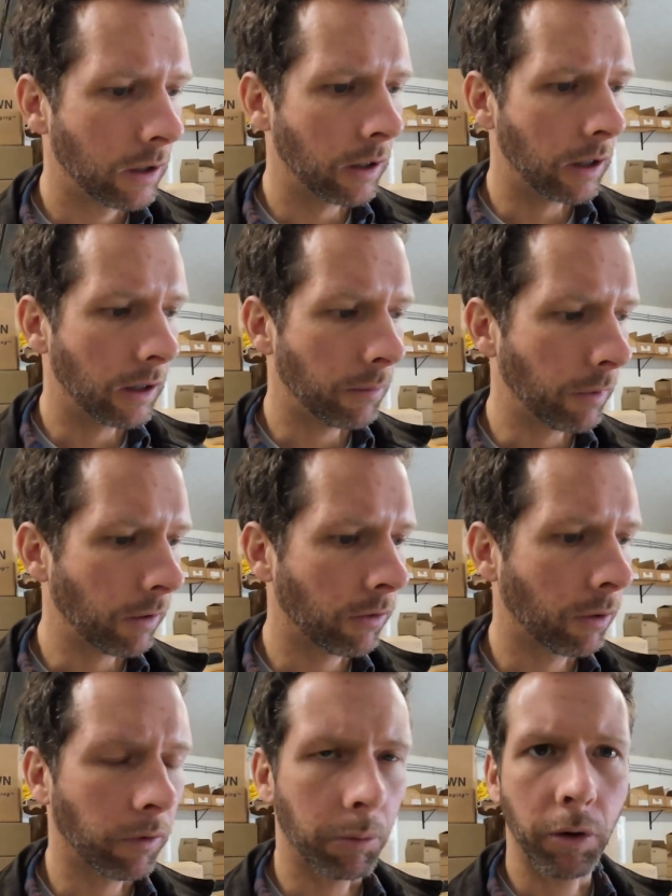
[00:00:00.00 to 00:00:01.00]
a
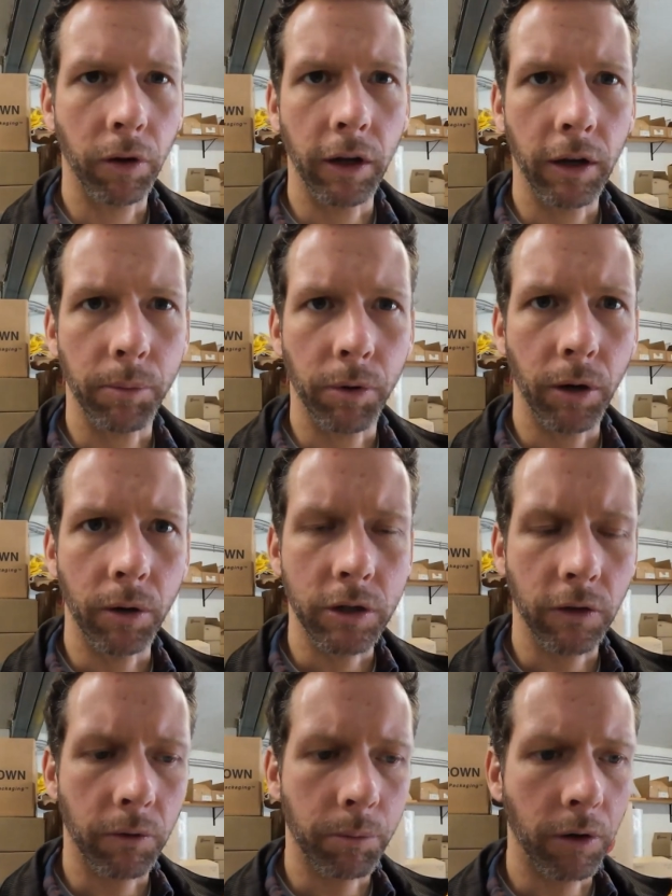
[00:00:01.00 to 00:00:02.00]
silver bullet approach,
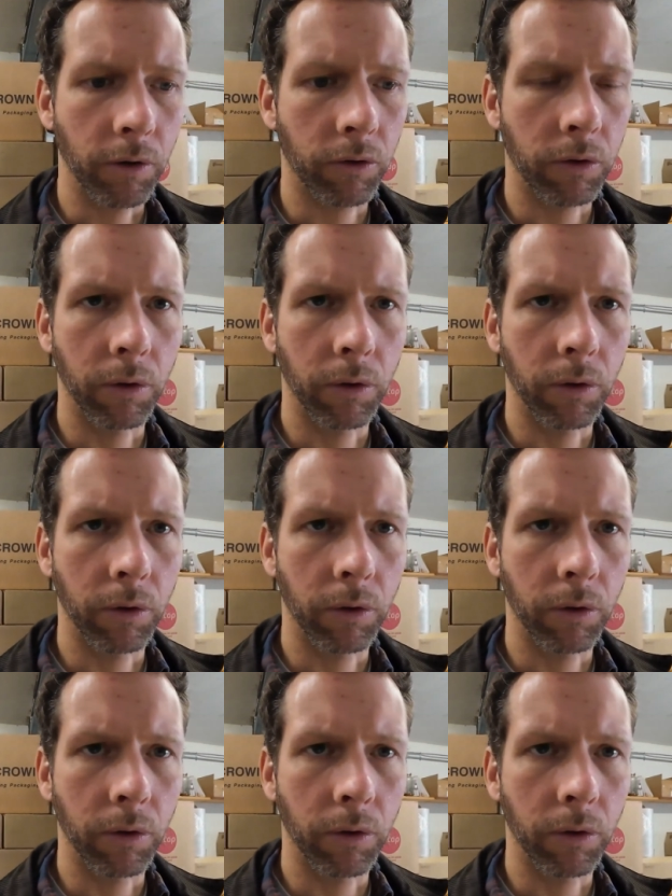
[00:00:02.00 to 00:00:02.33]
as opposed